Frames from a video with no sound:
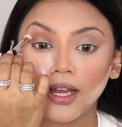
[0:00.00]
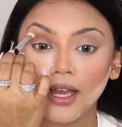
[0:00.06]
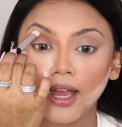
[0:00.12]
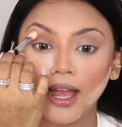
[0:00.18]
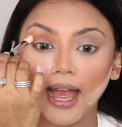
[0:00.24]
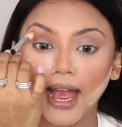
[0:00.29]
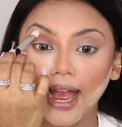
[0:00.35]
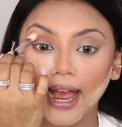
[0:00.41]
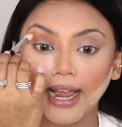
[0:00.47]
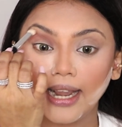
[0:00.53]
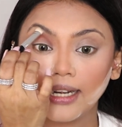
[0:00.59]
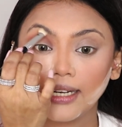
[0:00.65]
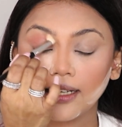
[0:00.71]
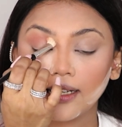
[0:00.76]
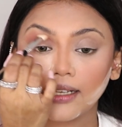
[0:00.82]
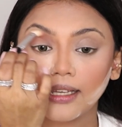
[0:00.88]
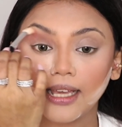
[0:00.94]
and
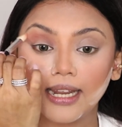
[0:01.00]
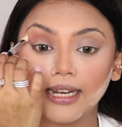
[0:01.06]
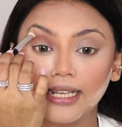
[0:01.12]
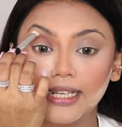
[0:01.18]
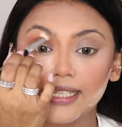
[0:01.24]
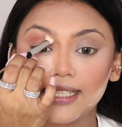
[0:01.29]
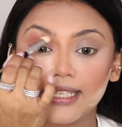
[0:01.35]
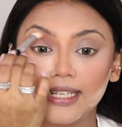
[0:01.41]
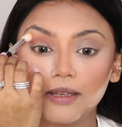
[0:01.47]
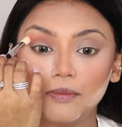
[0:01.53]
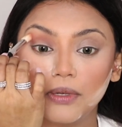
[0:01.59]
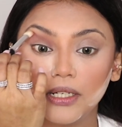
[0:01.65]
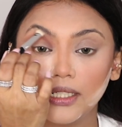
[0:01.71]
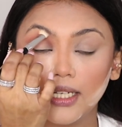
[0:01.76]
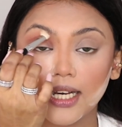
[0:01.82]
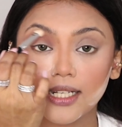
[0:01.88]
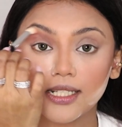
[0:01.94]
can easily be
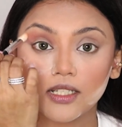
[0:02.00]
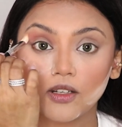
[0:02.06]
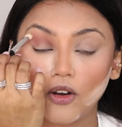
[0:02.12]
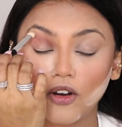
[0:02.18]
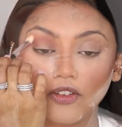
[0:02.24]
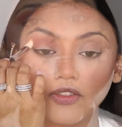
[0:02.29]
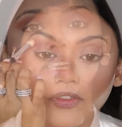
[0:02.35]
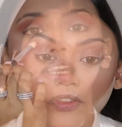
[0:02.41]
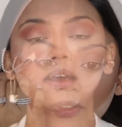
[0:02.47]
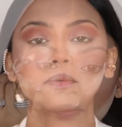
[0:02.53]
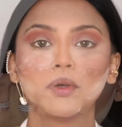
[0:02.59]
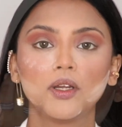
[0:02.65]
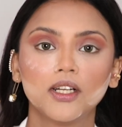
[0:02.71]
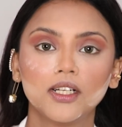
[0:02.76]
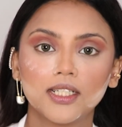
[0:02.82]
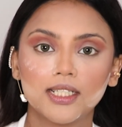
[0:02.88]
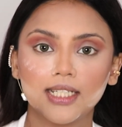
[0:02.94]
dust off. Then I'm
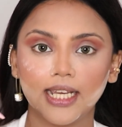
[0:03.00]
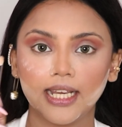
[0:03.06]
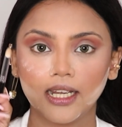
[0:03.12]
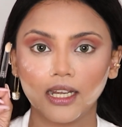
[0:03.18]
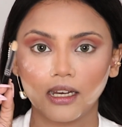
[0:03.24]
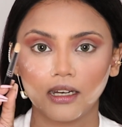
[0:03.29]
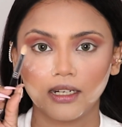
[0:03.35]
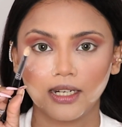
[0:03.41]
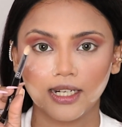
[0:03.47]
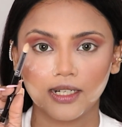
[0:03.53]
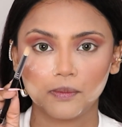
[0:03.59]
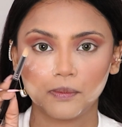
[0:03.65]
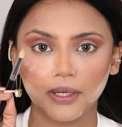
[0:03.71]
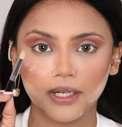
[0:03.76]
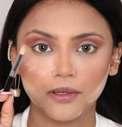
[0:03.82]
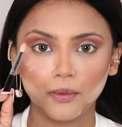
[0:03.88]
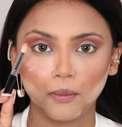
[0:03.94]
gonna take a little
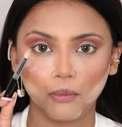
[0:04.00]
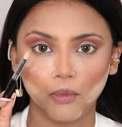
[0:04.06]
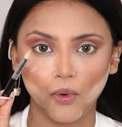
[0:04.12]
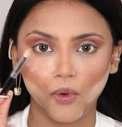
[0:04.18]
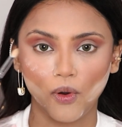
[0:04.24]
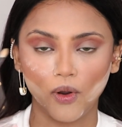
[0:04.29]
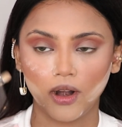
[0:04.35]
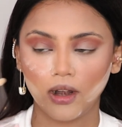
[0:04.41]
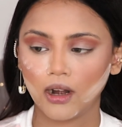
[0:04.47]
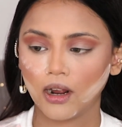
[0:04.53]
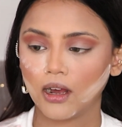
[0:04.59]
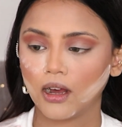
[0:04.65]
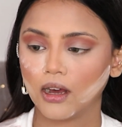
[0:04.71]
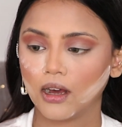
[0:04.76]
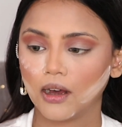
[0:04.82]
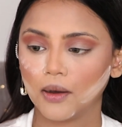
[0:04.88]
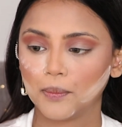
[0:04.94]
bit
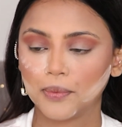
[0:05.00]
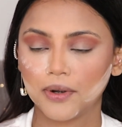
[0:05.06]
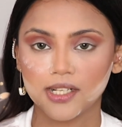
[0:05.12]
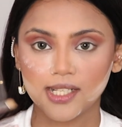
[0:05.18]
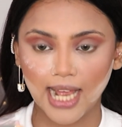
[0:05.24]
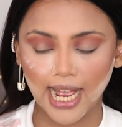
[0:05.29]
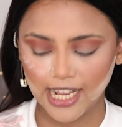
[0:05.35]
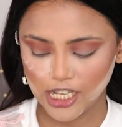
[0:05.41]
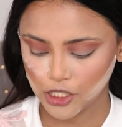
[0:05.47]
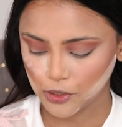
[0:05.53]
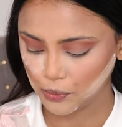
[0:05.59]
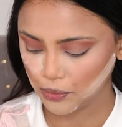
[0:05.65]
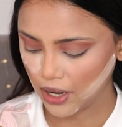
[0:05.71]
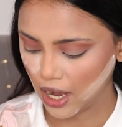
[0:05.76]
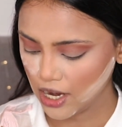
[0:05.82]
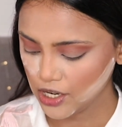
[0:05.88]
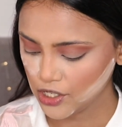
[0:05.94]
more precise
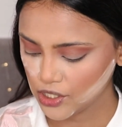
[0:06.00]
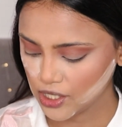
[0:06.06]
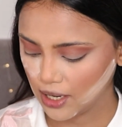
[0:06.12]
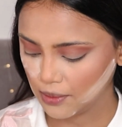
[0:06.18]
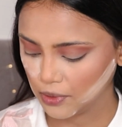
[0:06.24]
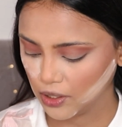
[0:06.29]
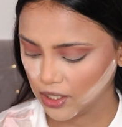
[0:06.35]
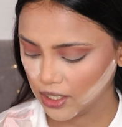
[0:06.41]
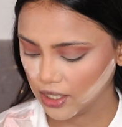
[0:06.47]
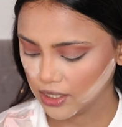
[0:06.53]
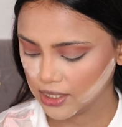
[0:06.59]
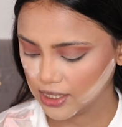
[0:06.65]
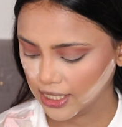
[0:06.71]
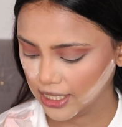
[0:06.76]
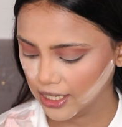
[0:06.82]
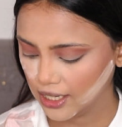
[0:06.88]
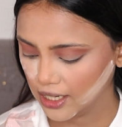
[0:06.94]
brush. I'm gonna
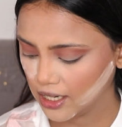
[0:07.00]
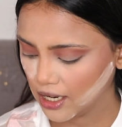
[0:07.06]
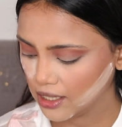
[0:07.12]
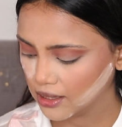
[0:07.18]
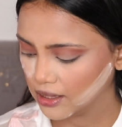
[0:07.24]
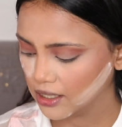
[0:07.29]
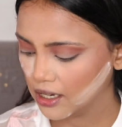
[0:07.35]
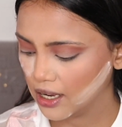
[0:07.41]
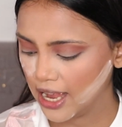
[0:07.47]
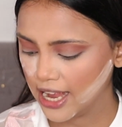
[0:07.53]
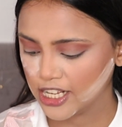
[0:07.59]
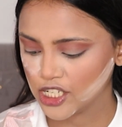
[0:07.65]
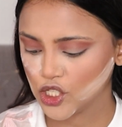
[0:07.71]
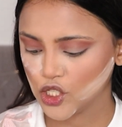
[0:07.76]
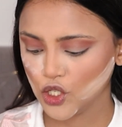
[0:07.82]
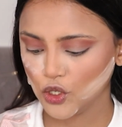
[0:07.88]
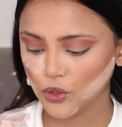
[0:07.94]
take the
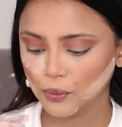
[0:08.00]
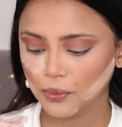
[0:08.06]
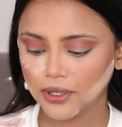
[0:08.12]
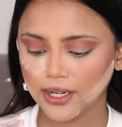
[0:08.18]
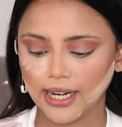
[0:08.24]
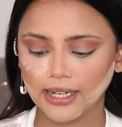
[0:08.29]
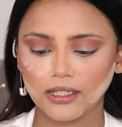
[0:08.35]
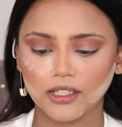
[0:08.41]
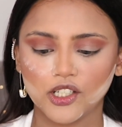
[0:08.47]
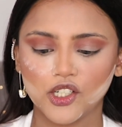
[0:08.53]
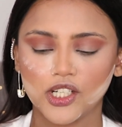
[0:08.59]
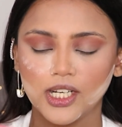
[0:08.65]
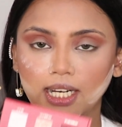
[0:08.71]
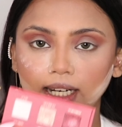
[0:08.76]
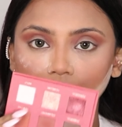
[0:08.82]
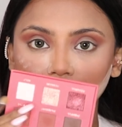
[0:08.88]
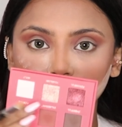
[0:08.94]
exuberant
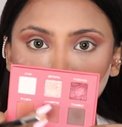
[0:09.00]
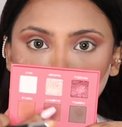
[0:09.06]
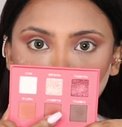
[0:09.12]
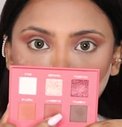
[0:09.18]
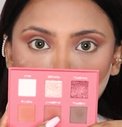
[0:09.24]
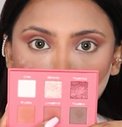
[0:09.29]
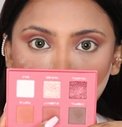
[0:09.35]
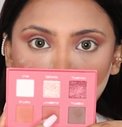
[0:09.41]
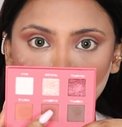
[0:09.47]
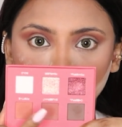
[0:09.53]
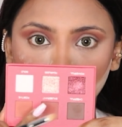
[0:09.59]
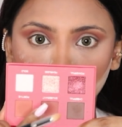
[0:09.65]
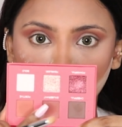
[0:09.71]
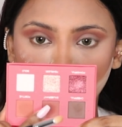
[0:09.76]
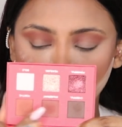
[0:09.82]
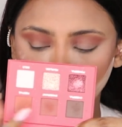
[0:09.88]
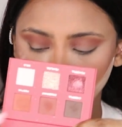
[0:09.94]
shade from the
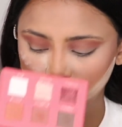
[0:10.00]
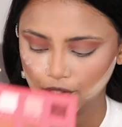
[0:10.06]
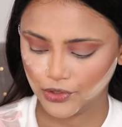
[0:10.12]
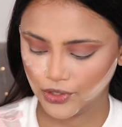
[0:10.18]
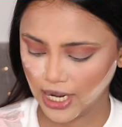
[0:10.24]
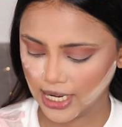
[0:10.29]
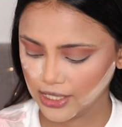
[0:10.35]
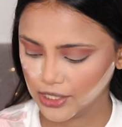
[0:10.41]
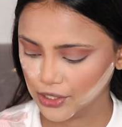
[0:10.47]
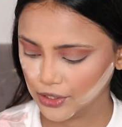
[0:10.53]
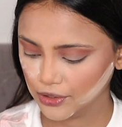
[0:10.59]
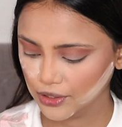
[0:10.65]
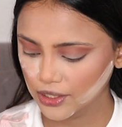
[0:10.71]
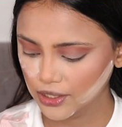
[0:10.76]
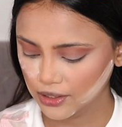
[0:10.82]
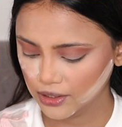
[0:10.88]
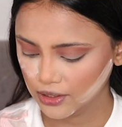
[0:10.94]
palette right
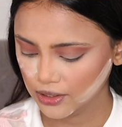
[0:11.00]
here.